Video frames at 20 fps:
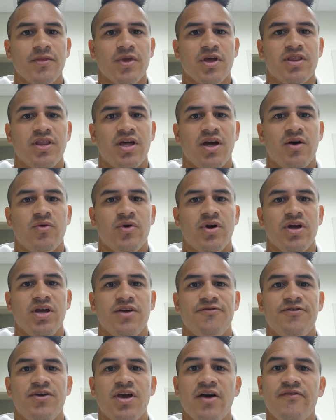That way,
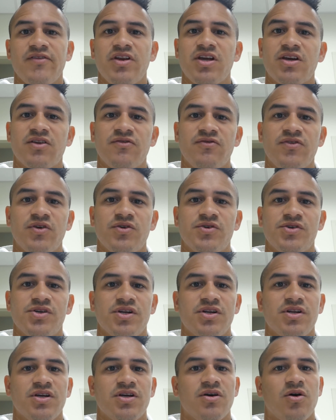if you have any
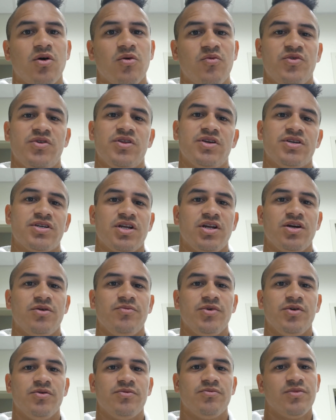confusion, hopefully this can help
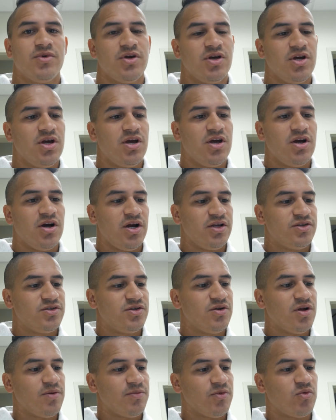you. All right, so
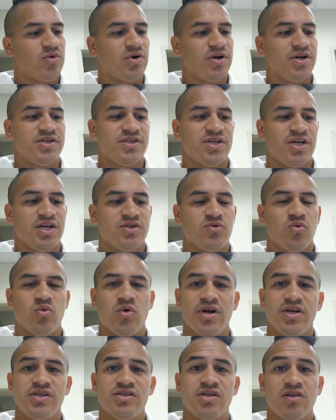number 1, it says,
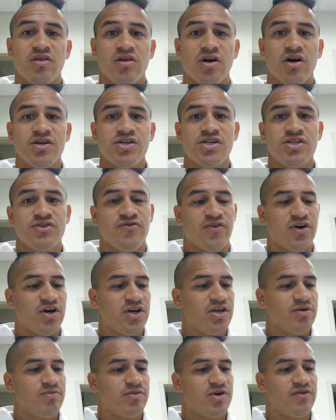what is the largest
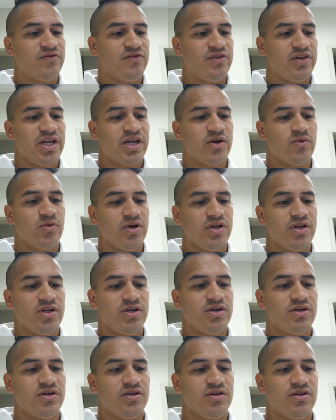volume of liquid
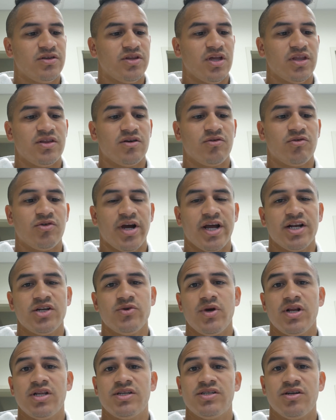that the
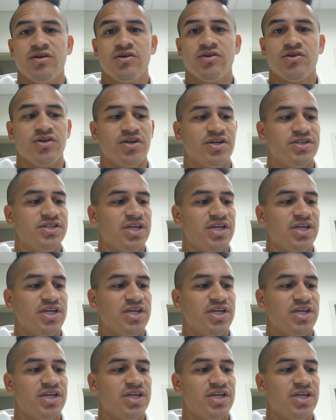graduated cylinder is